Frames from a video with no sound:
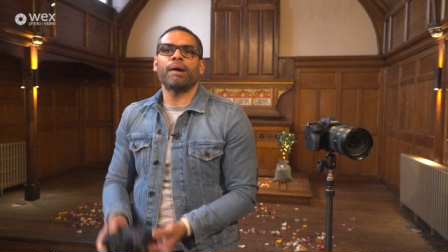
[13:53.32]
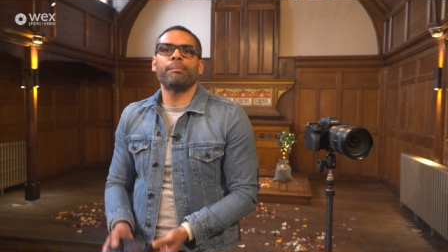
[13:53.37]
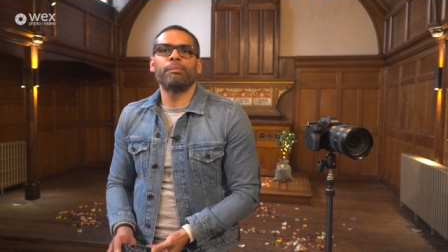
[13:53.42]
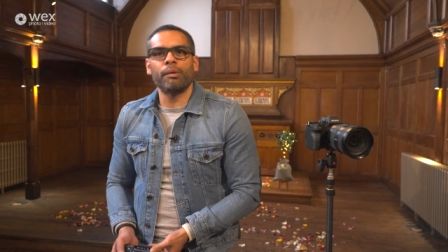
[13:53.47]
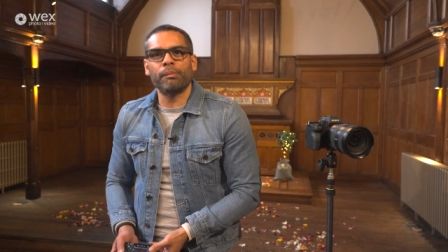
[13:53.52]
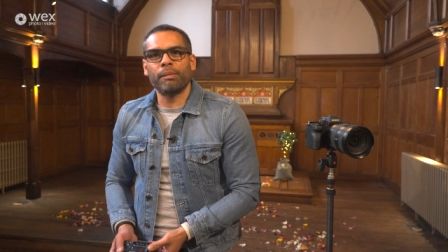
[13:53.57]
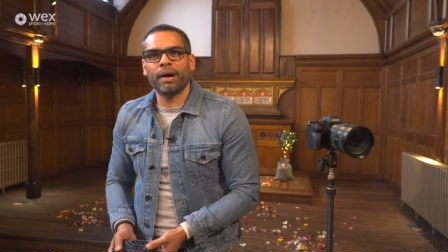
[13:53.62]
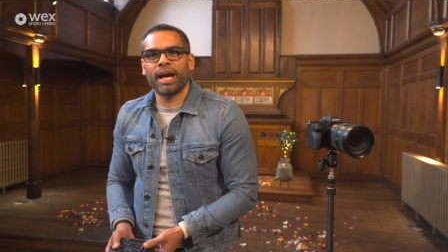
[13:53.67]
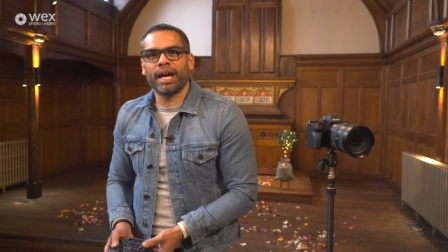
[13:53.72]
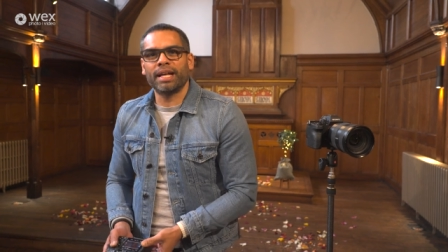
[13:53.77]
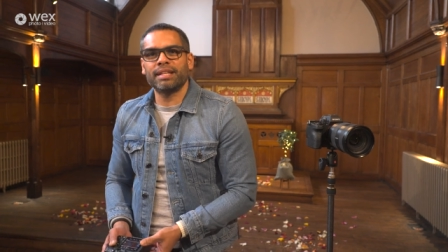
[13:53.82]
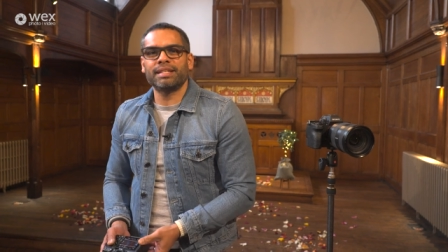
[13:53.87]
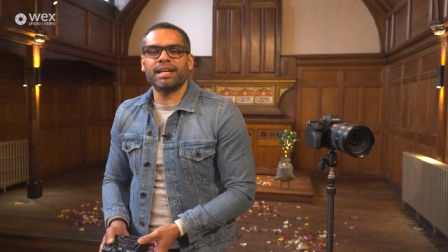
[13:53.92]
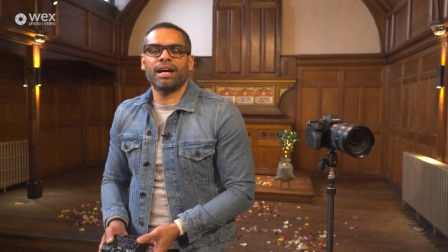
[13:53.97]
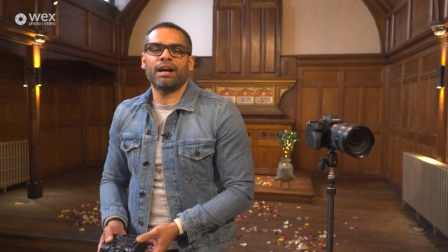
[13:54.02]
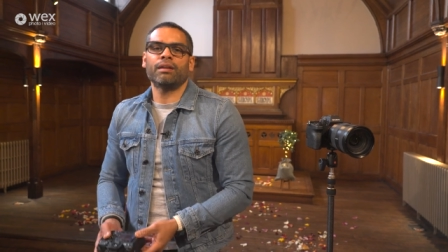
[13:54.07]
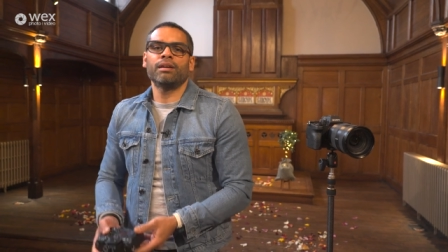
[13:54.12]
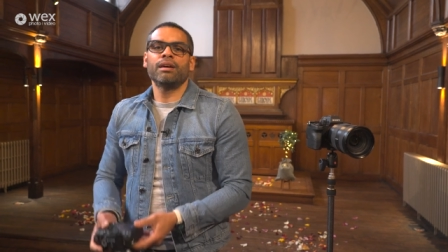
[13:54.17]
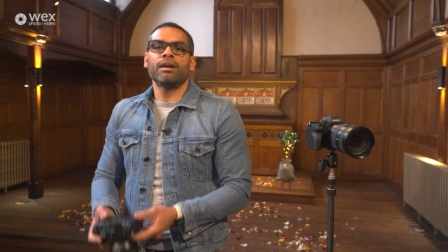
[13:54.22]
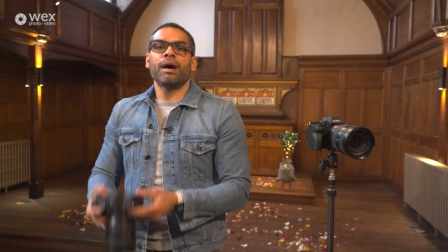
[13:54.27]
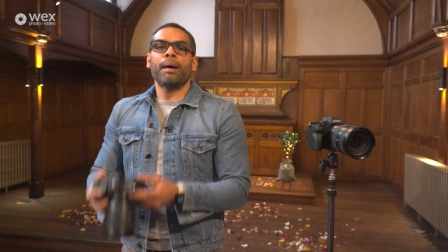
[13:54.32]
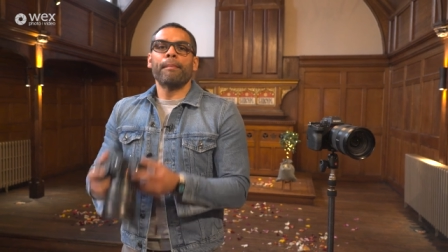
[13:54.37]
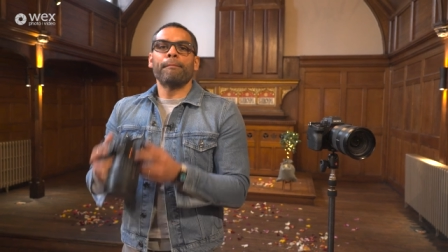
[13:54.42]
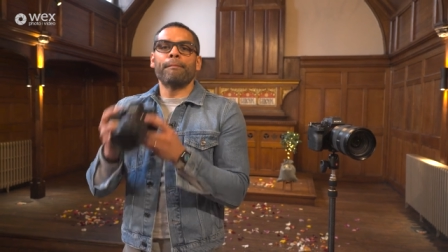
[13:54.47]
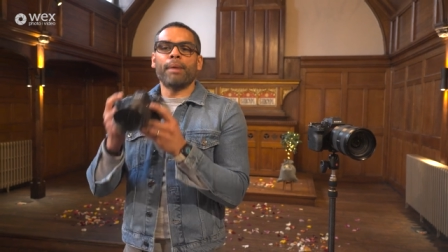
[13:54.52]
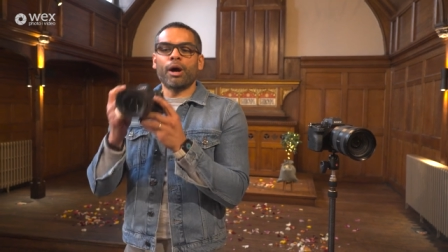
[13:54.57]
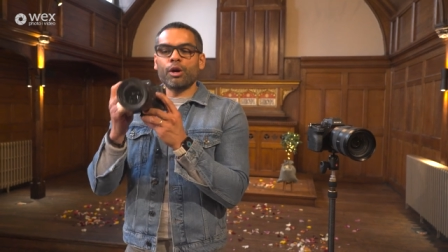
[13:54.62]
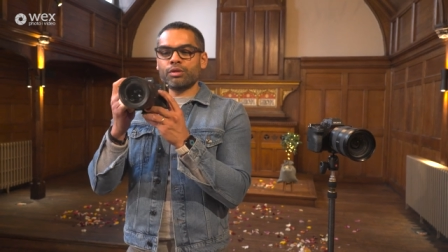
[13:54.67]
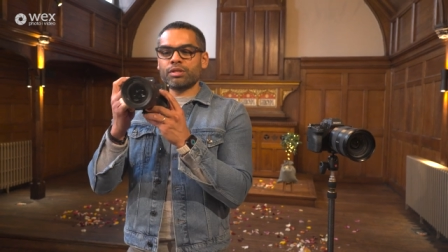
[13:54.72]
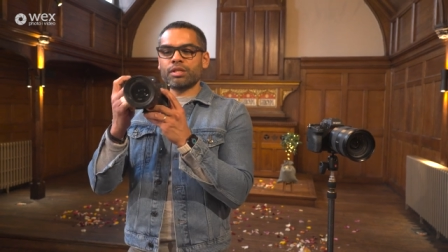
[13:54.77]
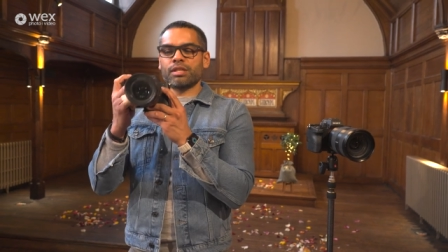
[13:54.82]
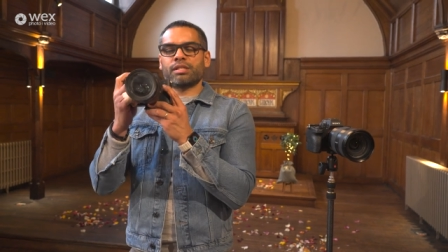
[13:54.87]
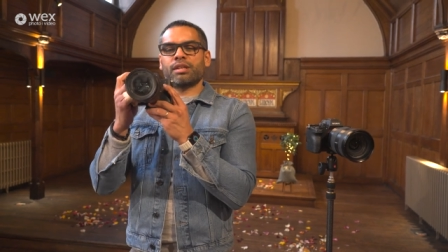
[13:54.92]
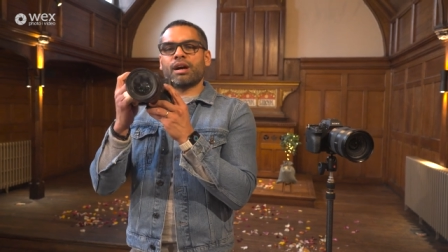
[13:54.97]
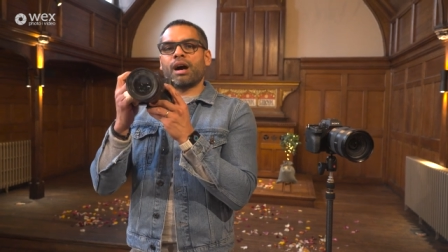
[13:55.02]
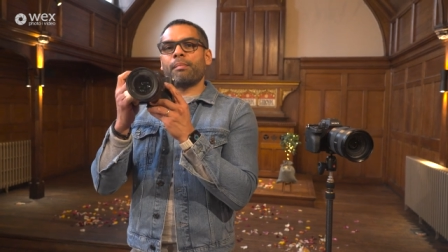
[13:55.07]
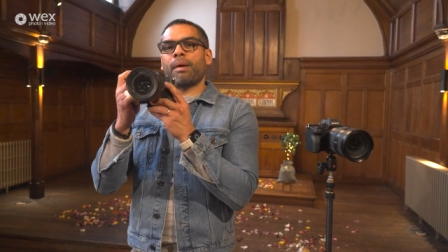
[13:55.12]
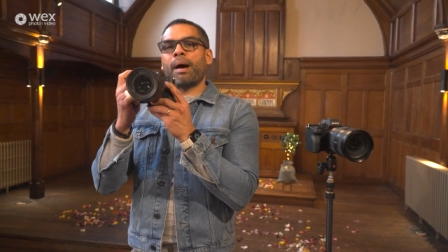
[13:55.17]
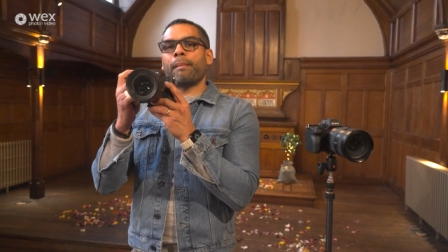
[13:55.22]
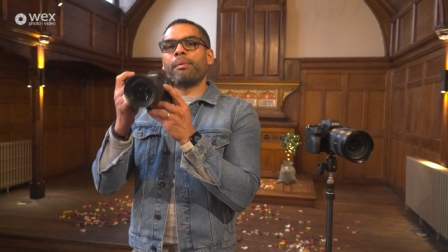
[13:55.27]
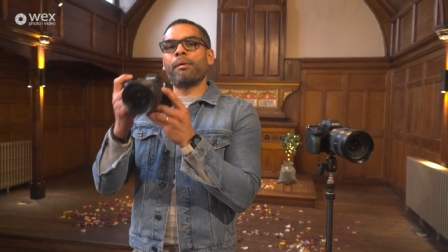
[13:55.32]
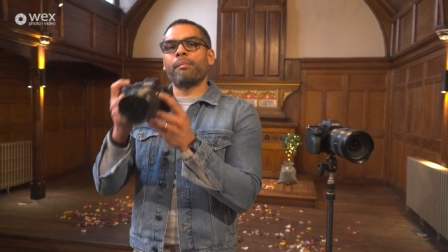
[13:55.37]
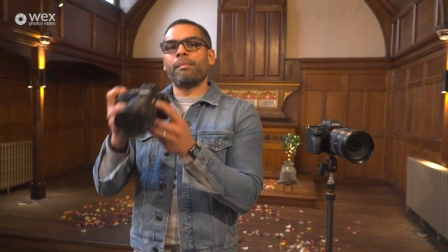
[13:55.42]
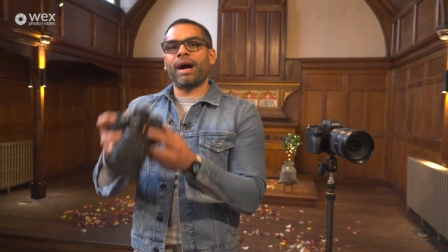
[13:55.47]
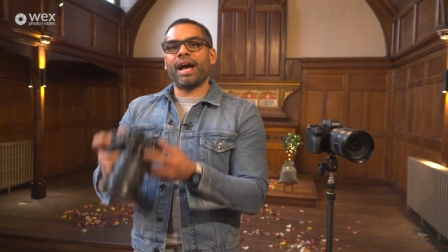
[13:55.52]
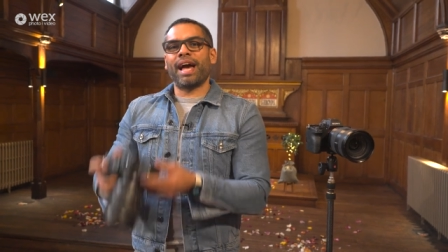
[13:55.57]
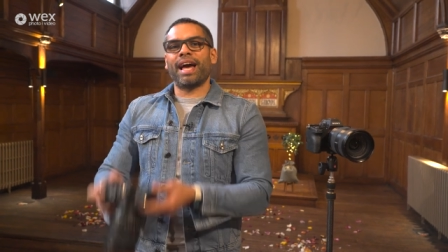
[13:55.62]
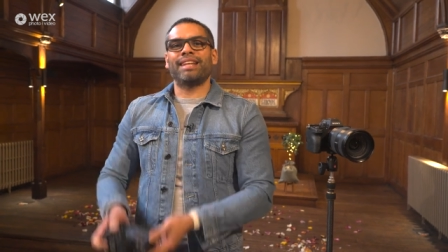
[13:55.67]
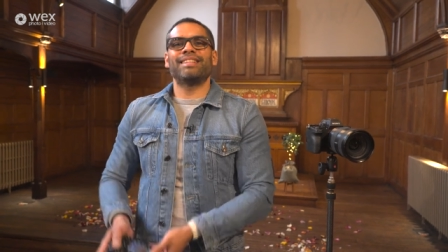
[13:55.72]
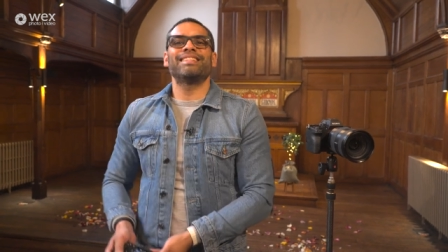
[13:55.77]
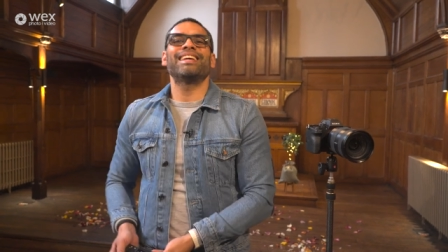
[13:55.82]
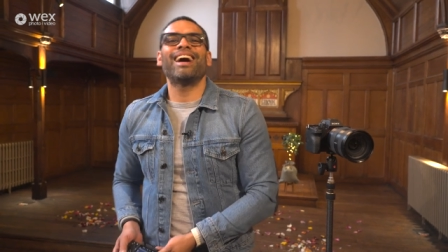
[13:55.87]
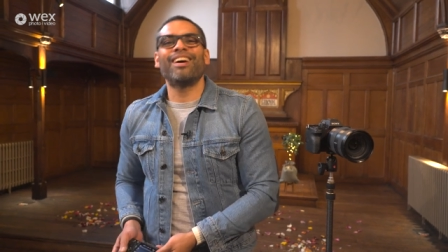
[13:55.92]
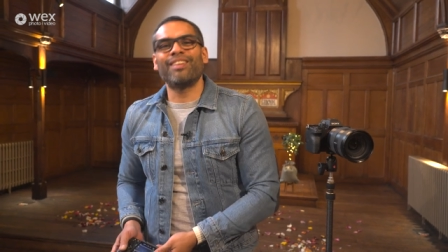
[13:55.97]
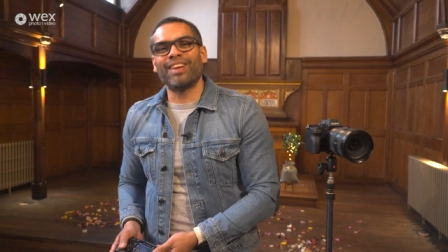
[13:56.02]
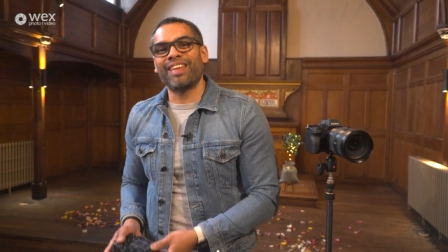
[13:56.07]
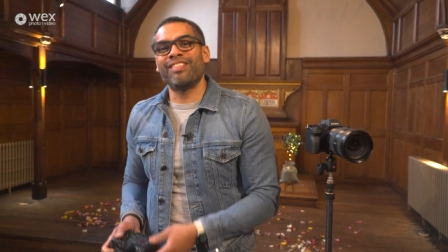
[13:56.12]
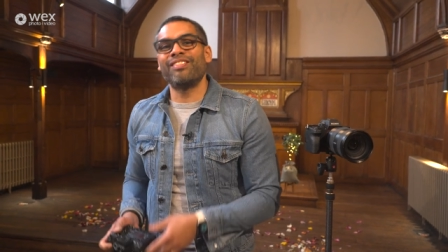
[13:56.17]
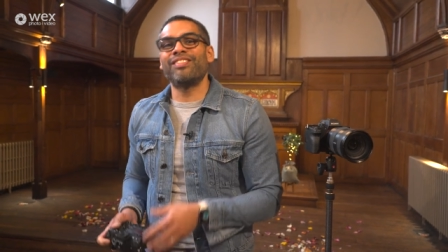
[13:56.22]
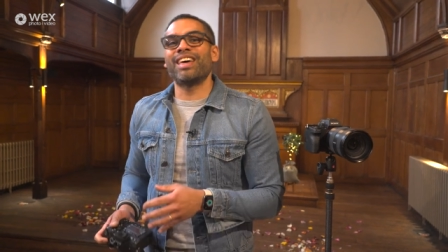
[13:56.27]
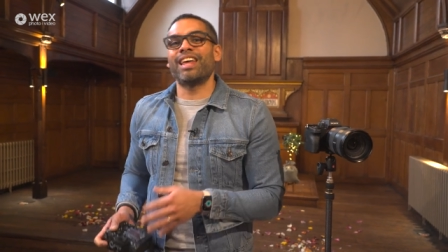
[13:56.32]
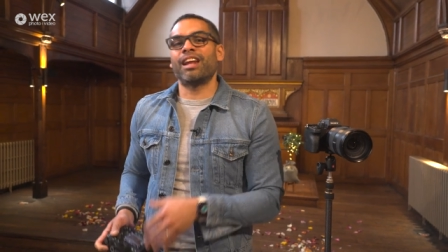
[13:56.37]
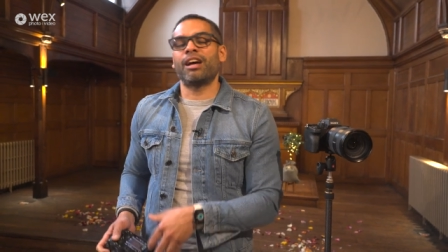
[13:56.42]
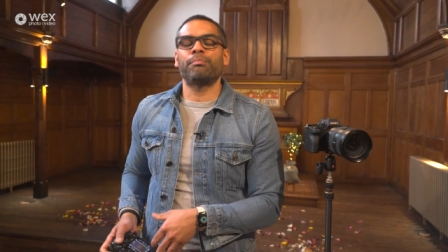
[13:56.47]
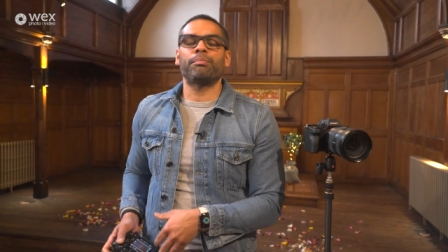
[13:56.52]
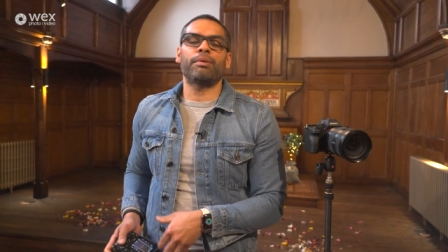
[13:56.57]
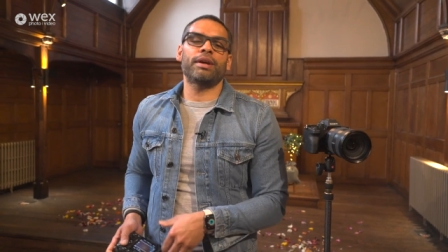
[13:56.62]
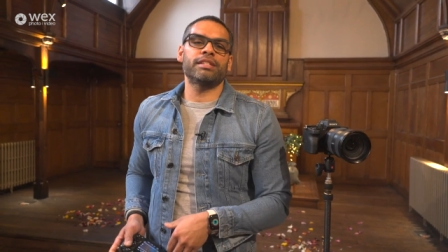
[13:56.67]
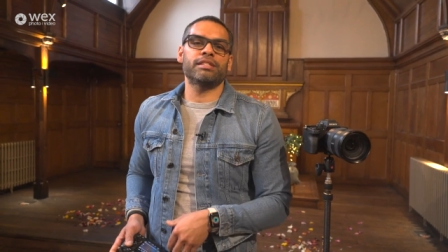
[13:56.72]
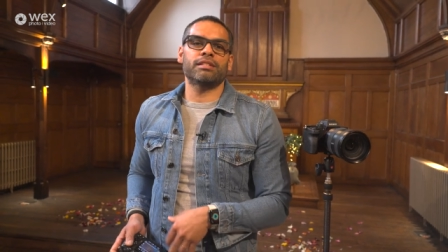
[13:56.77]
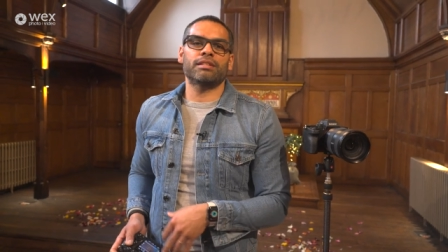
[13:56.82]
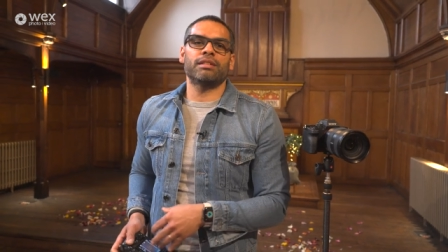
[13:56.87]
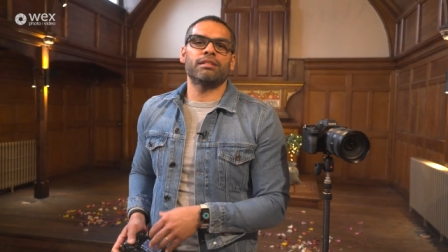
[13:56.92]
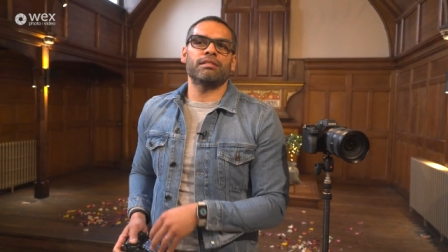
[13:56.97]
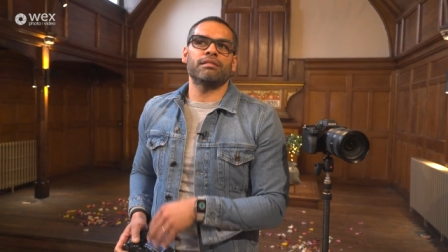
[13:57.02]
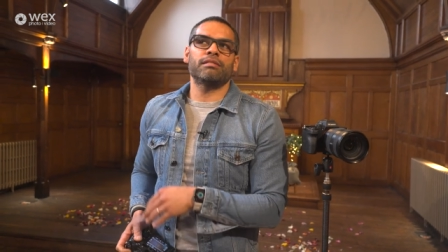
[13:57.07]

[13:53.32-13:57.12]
I put my hand down. Most of the time, I put my hand down and then I press,